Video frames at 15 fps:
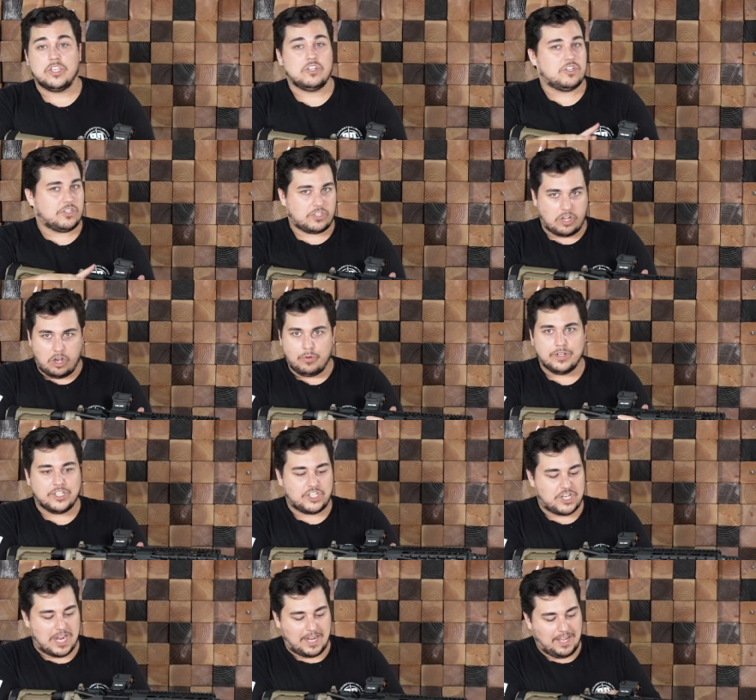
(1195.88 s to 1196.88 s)
You just always
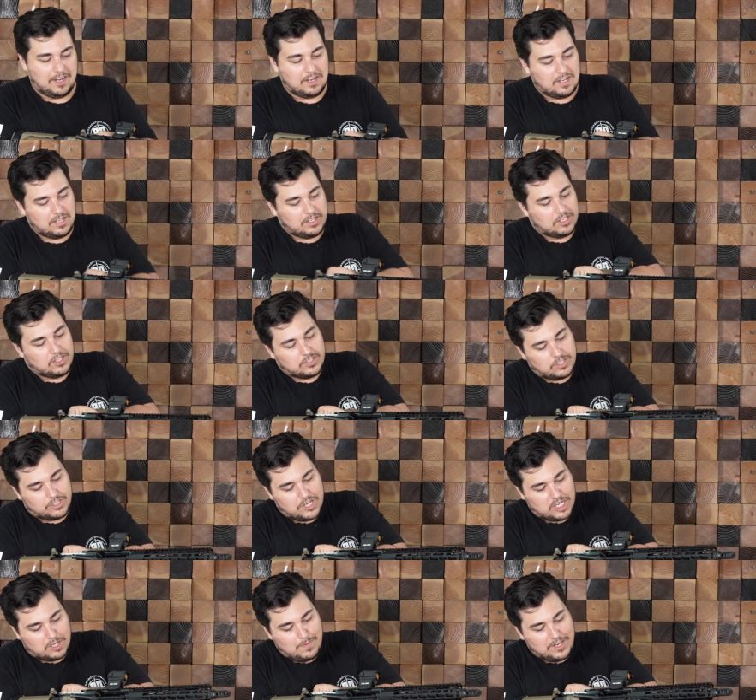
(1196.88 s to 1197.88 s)
check it. So
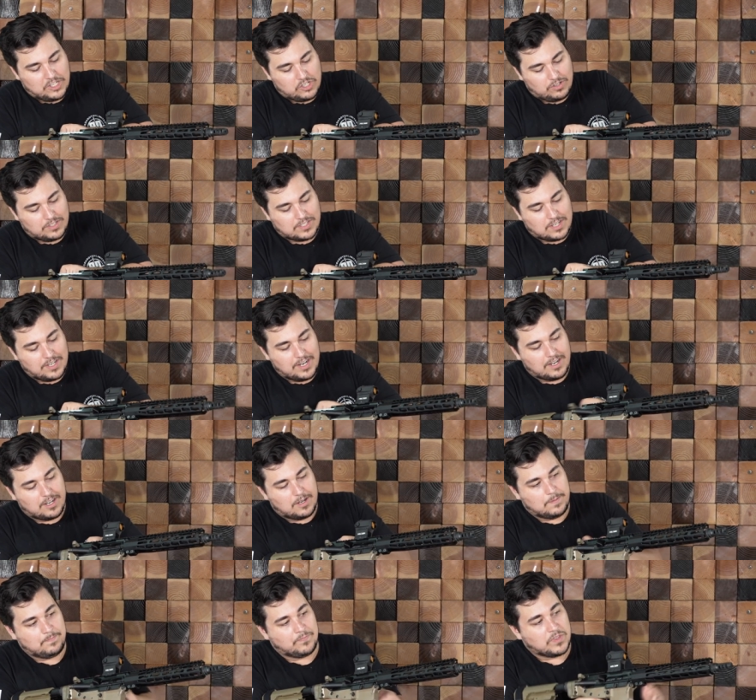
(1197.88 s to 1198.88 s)
check to make sure it's clear.